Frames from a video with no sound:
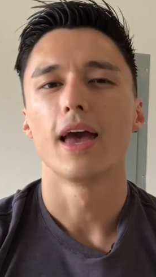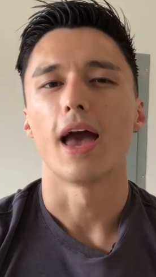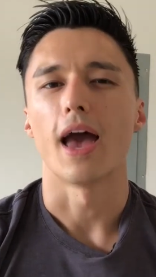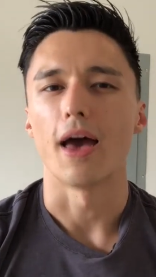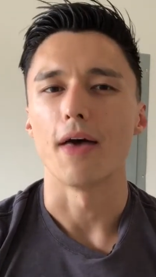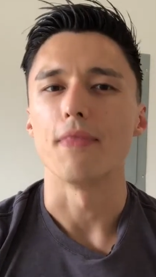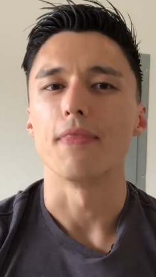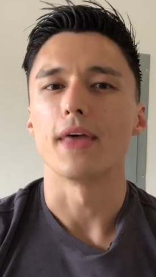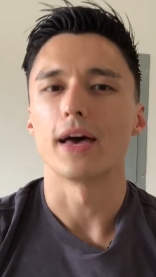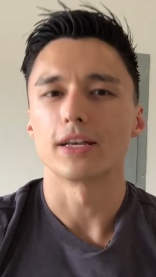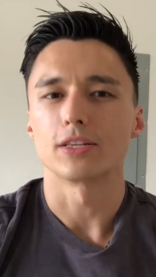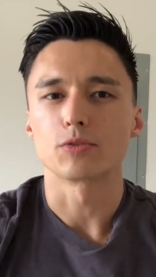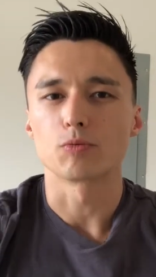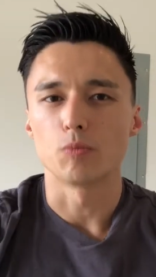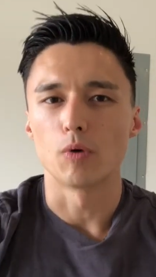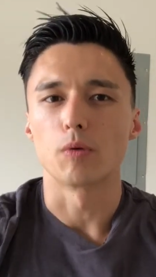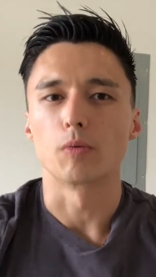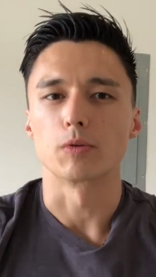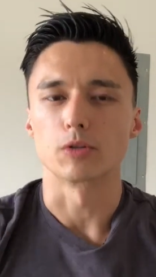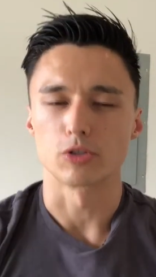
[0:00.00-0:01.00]
and that's
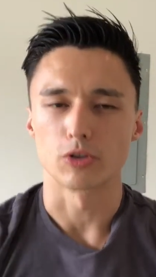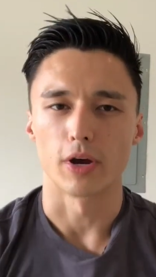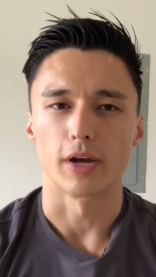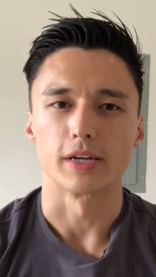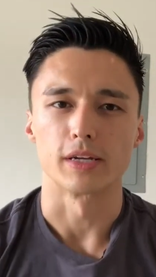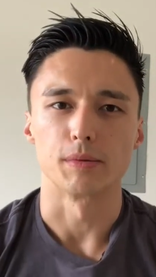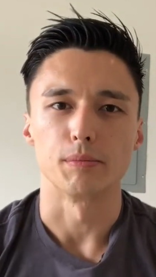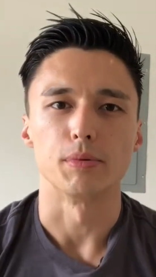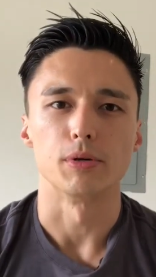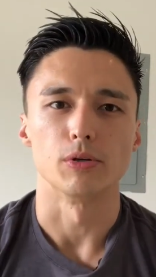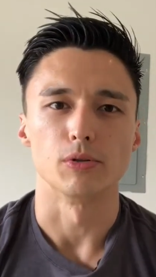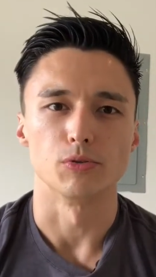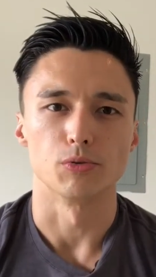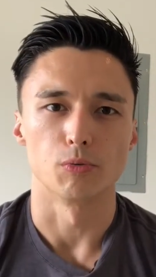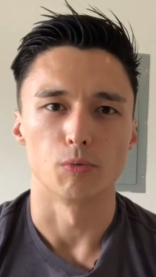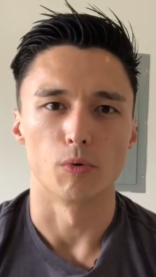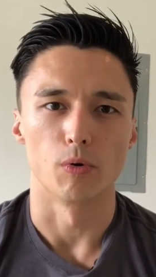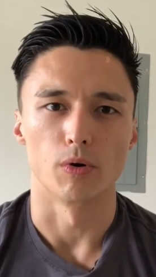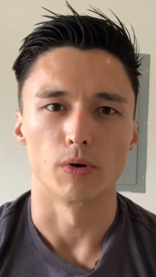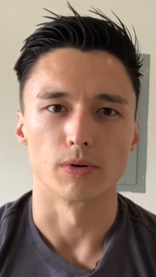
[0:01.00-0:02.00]
what we're trying to build
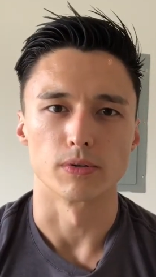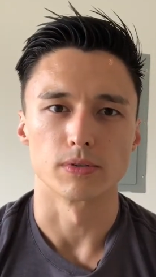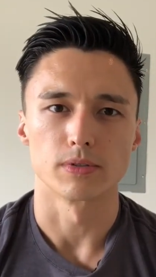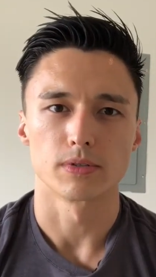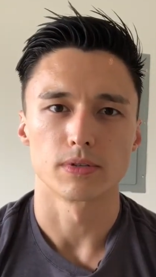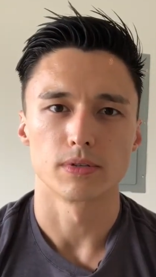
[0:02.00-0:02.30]
towards.